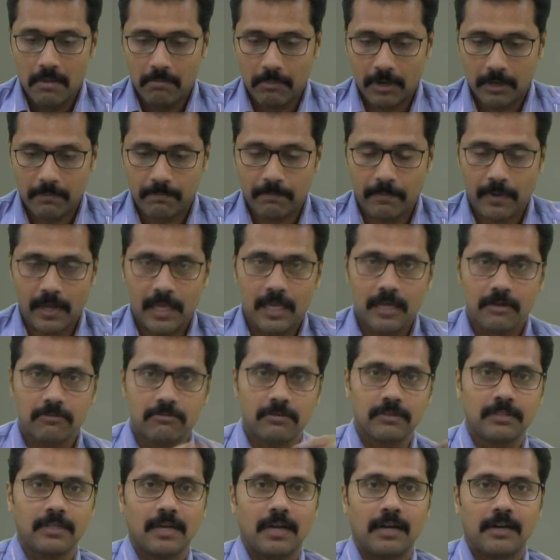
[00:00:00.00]
But prior
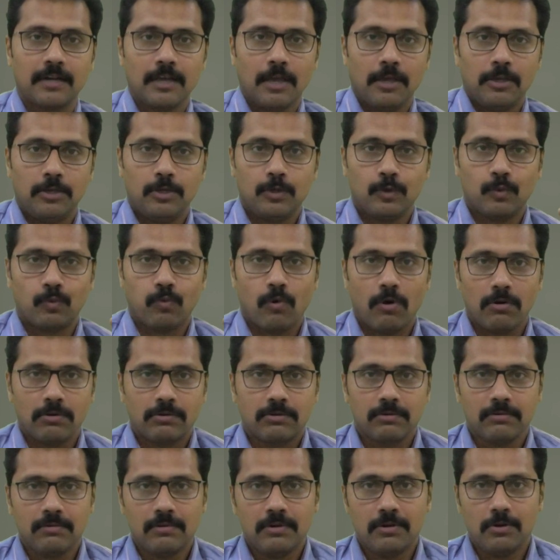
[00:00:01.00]
to that, you
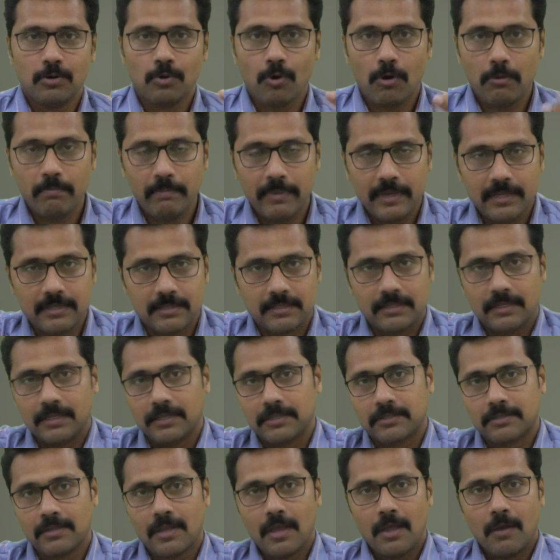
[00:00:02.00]
want to know
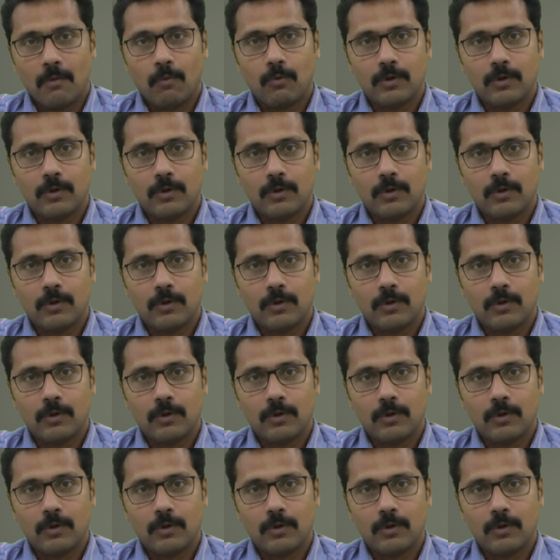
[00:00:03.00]
basics,